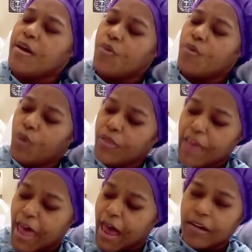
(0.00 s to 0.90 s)
With the
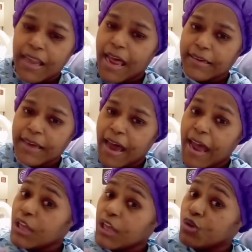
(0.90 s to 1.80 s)
alkaline
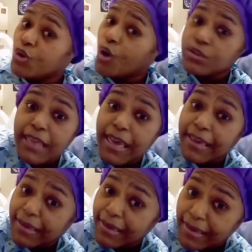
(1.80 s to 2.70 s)
diet, you don't
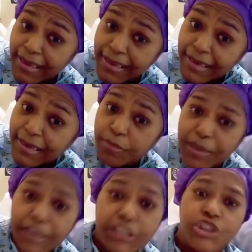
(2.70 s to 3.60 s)
take in any
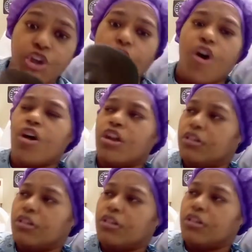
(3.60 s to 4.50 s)
meat, y'all.
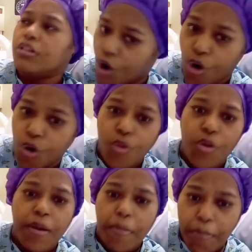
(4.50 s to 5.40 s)

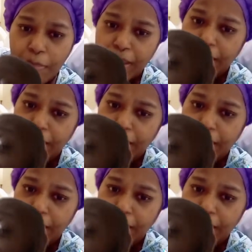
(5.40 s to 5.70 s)
No meat.